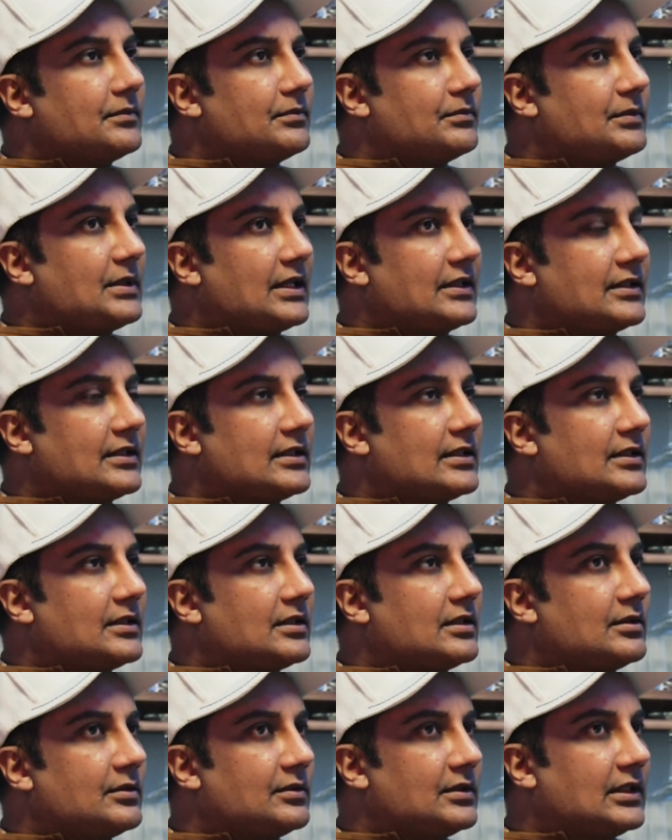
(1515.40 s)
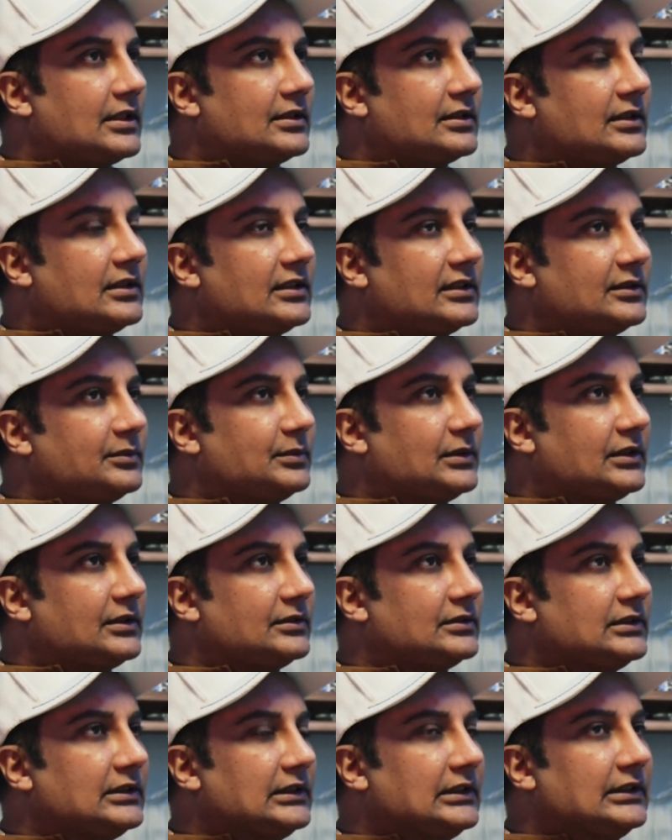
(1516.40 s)
passages too that talk
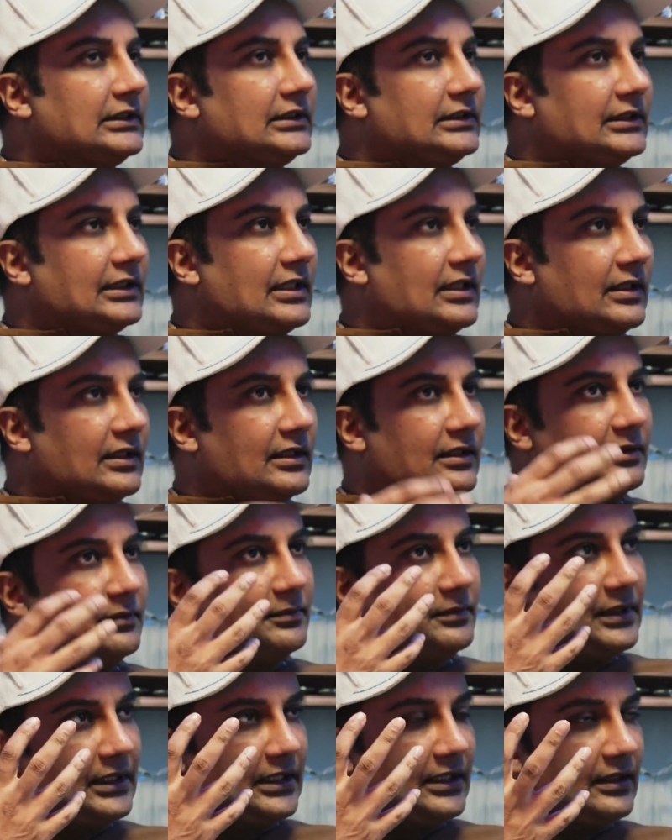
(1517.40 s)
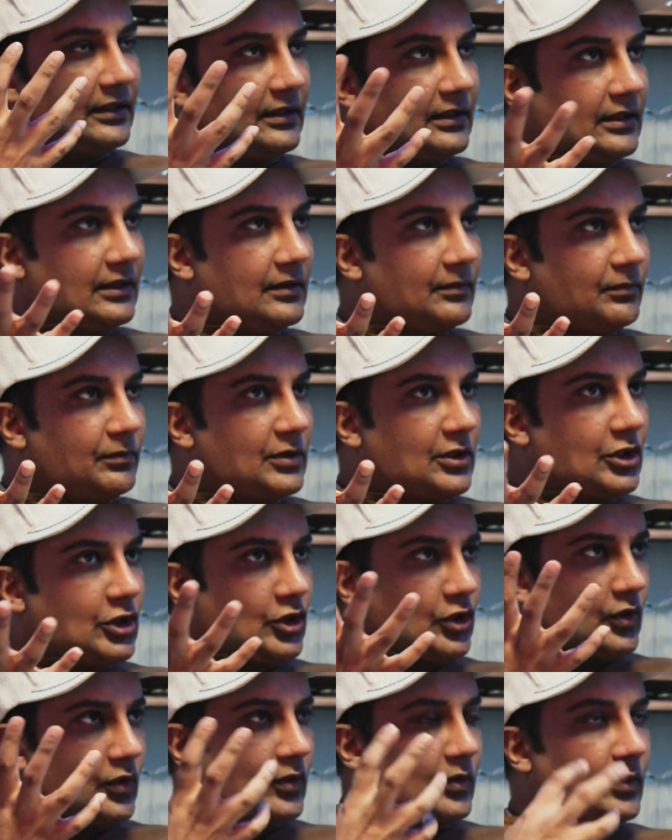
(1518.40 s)
about God being
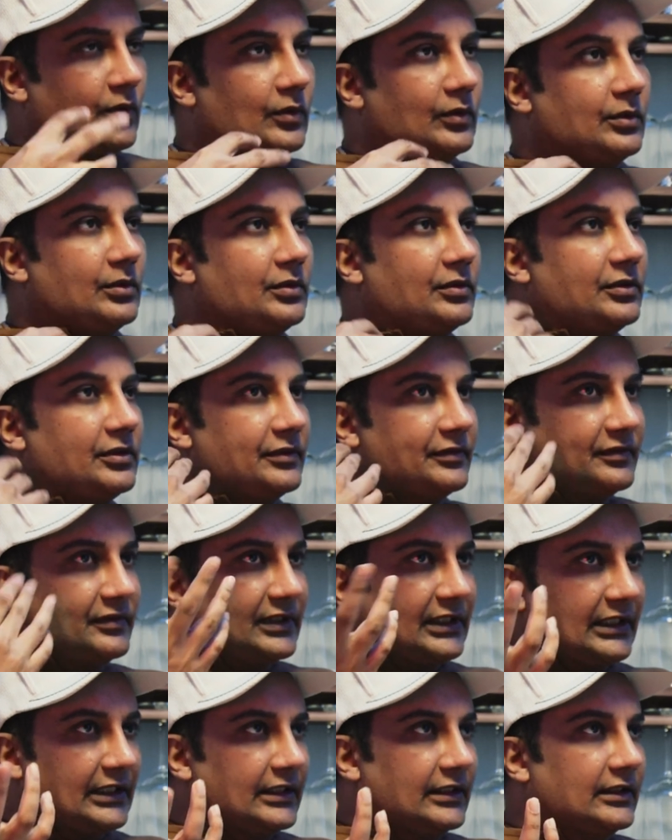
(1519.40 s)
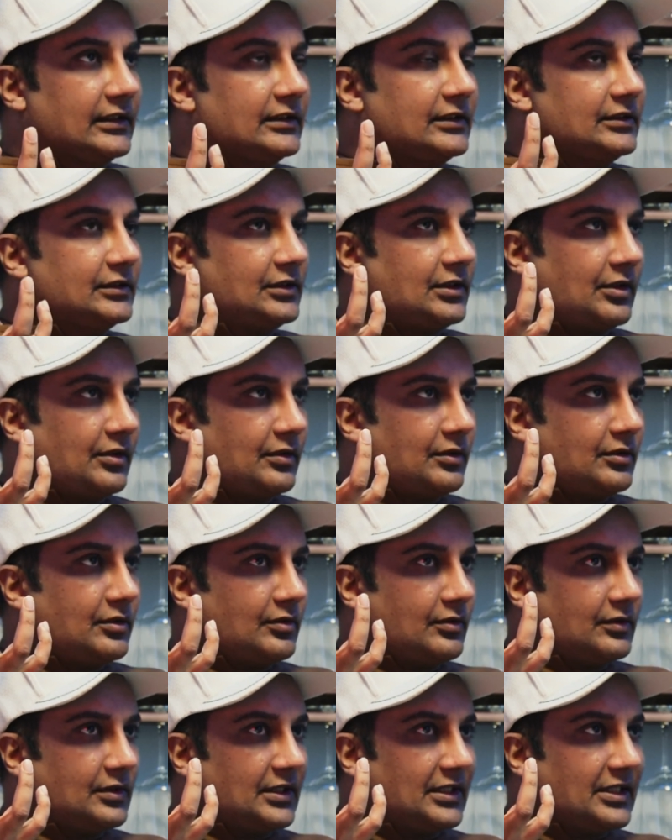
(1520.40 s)
shown or revealed
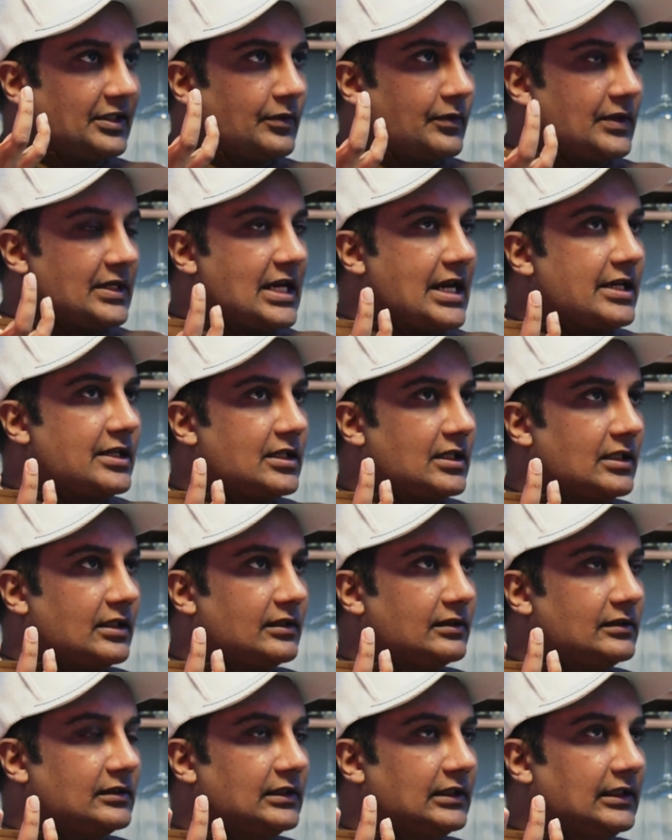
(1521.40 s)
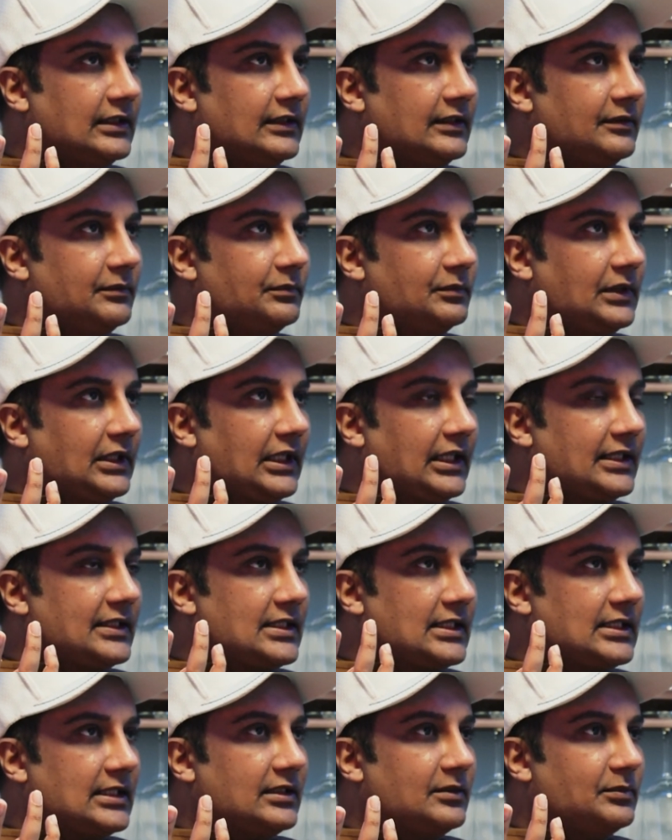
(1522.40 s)
through the creation But I
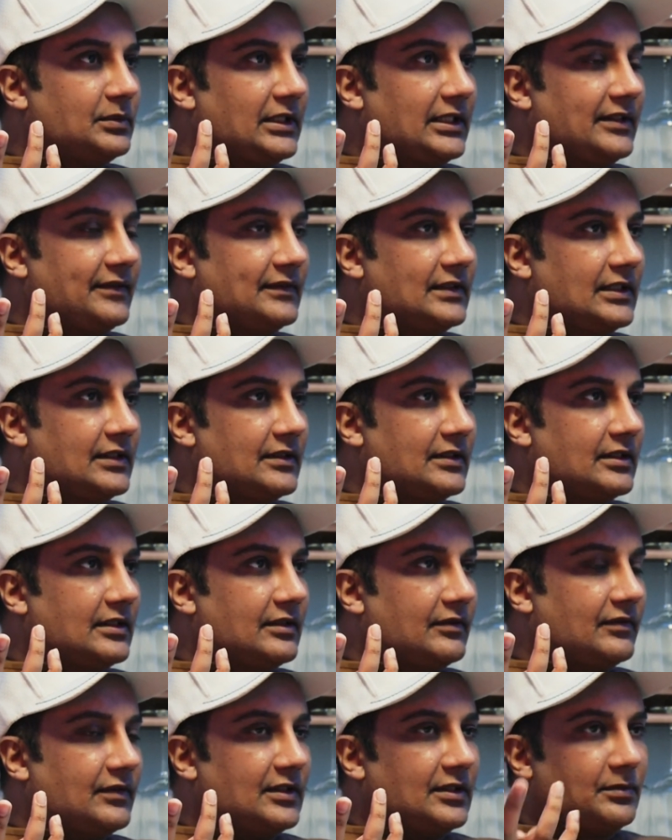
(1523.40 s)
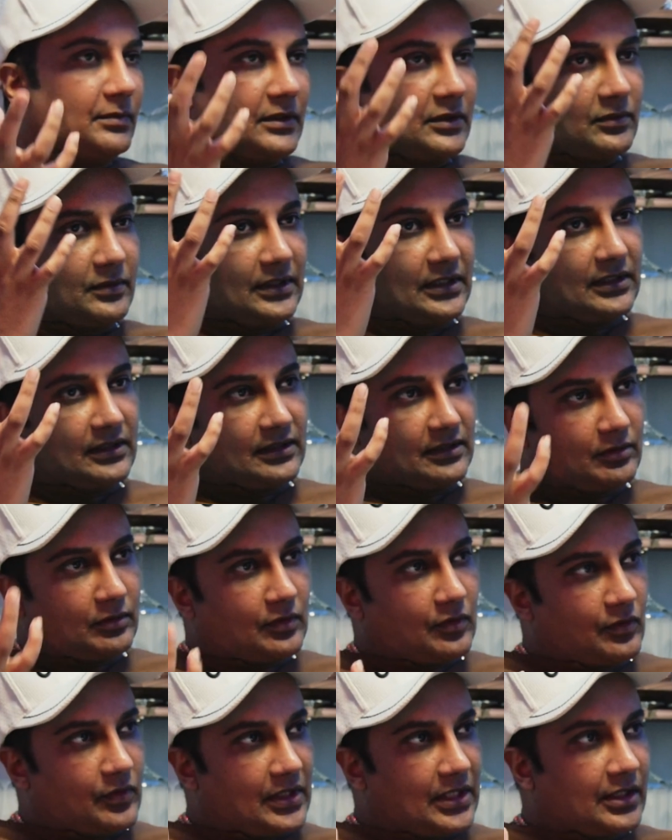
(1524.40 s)
still believe there is a difference between the
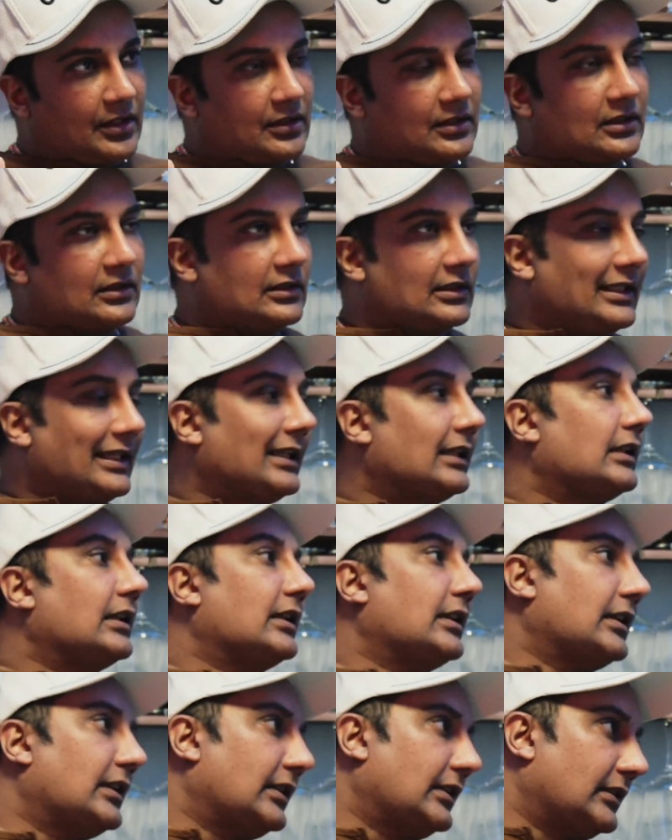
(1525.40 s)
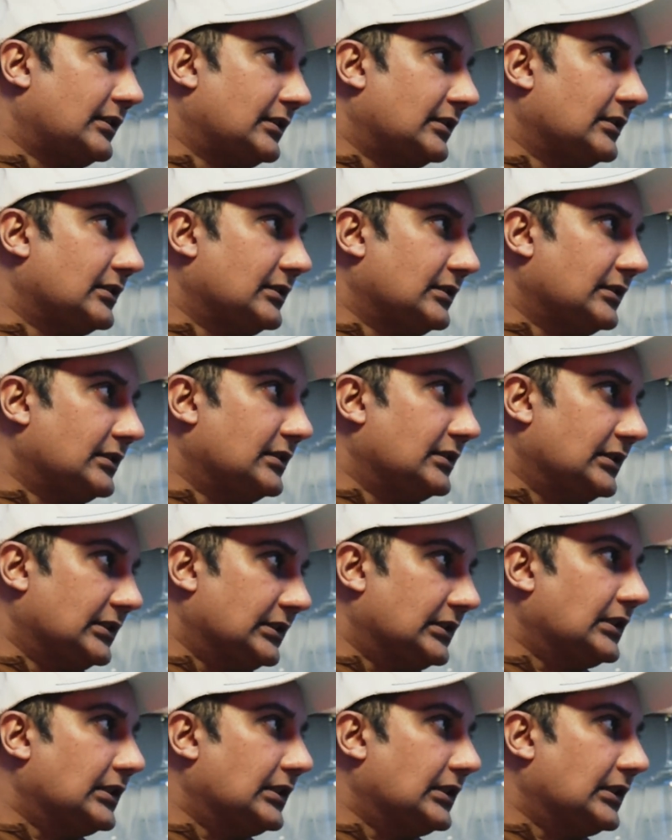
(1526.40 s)
creation and the